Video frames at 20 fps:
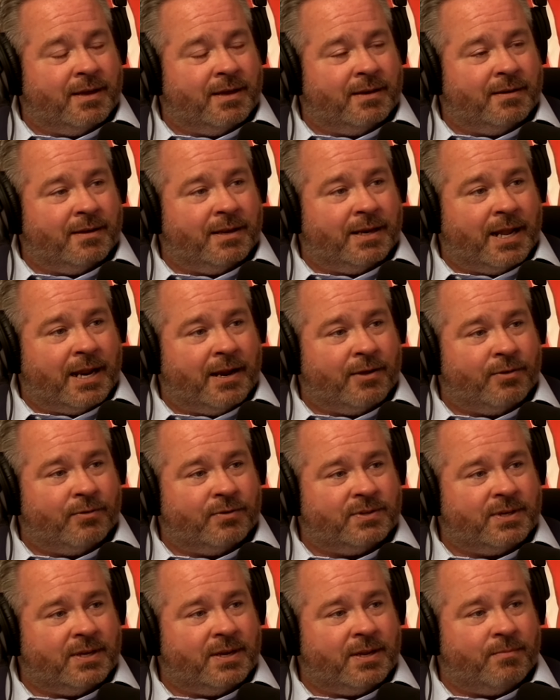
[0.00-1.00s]
in, in any other
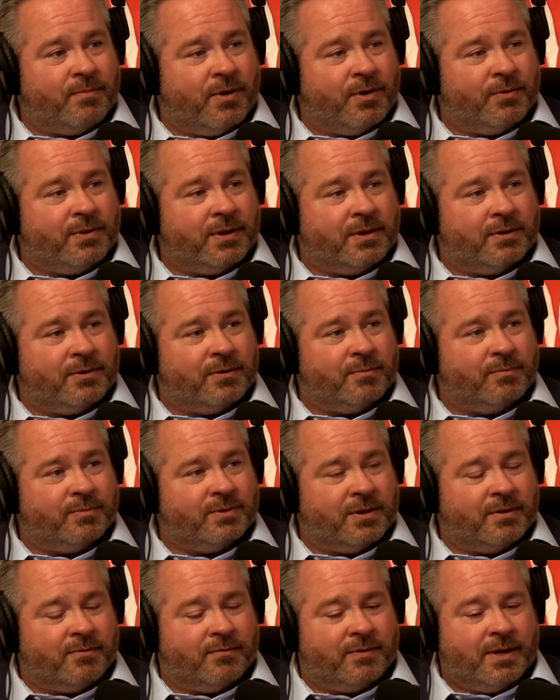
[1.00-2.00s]
city, both in terms
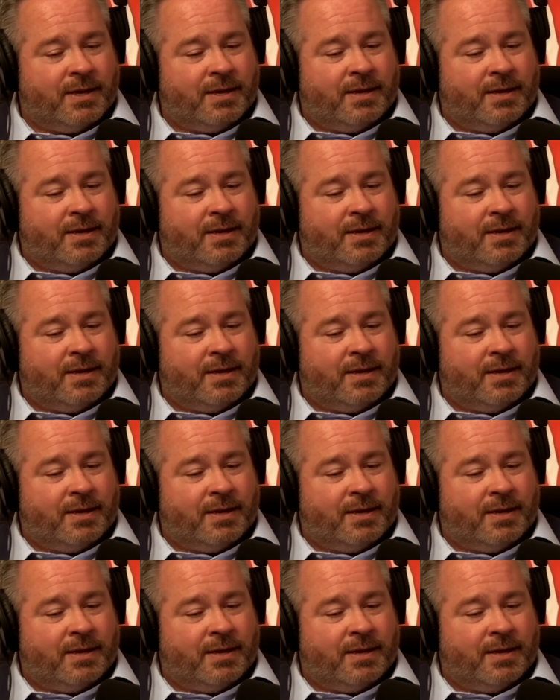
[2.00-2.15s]
of